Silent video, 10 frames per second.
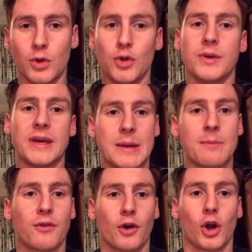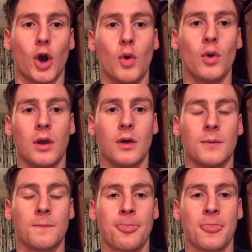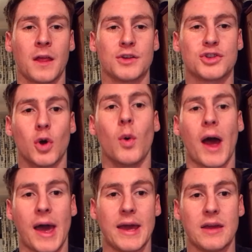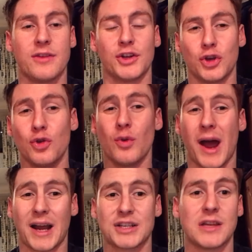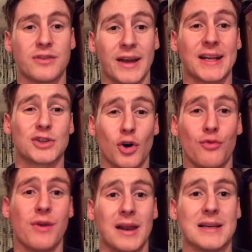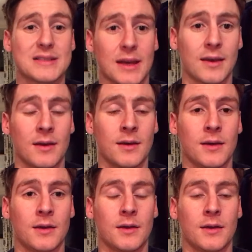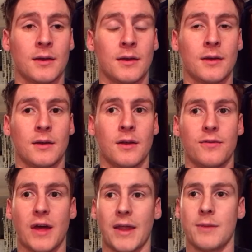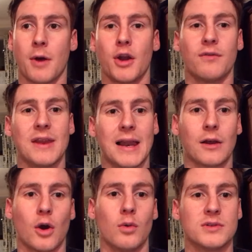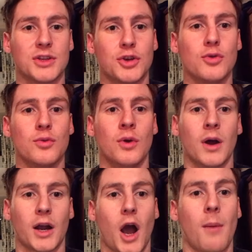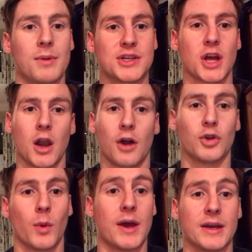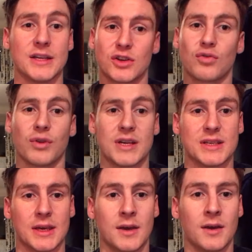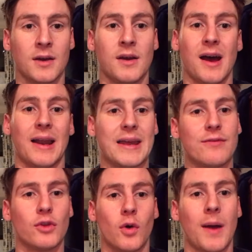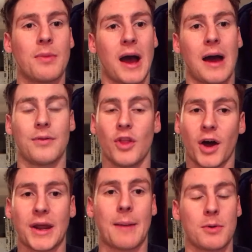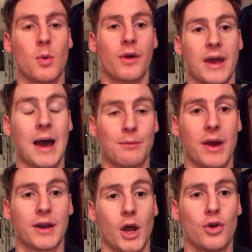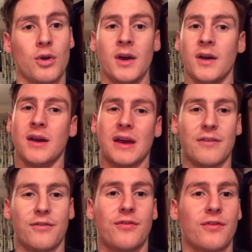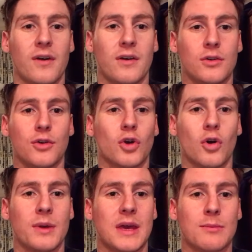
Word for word: when you aim for a goal so high that you actually think it's unrealistic, then the amount of little goals you accomplish along the way is crazy. And even though I'm not happy where I am right now, if you told